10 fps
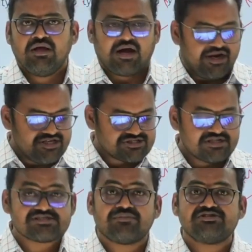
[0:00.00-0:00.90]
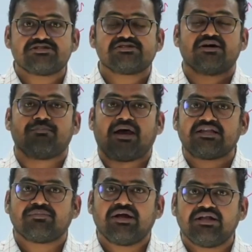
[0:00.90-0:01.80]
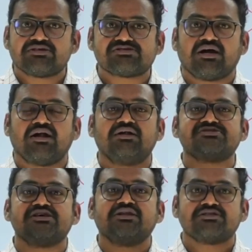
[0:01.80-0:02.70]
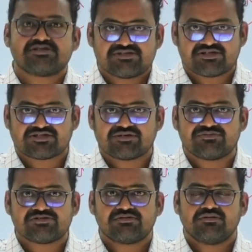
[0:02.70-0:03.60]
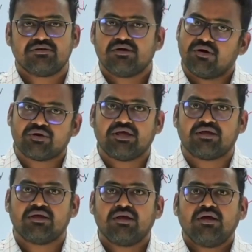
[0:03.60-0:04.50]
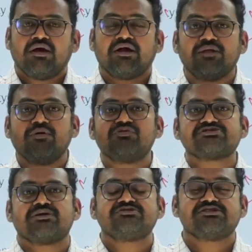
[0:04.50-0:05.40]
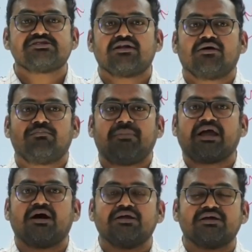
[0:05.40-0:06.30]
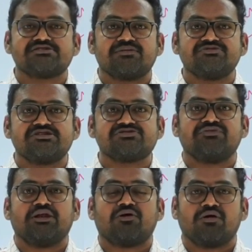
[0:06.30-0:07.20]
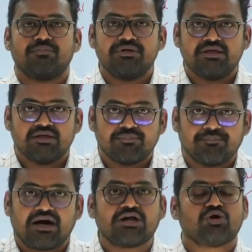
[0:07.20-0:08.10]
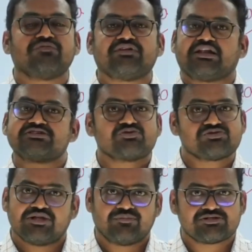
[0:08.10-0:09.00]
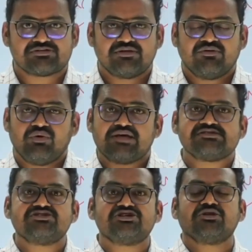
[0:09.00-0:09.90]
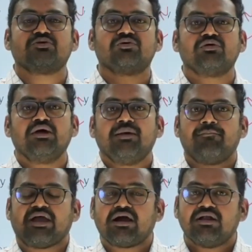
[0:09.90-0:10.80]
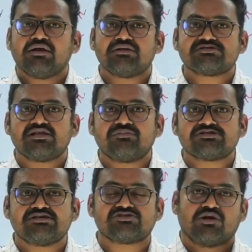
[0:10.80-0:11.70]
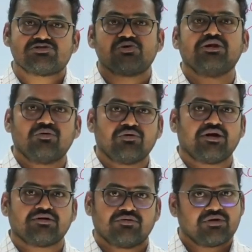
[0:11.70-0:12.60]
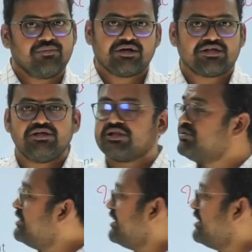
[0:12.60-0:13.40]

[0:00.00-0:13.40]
additional subjects are mathematics and signals and systems. Okay, removed subjects are mechanical subjects, will not be part of Transco syllabus. Whereas in Genco, mechanical syllabus is also included. Okay, but here you need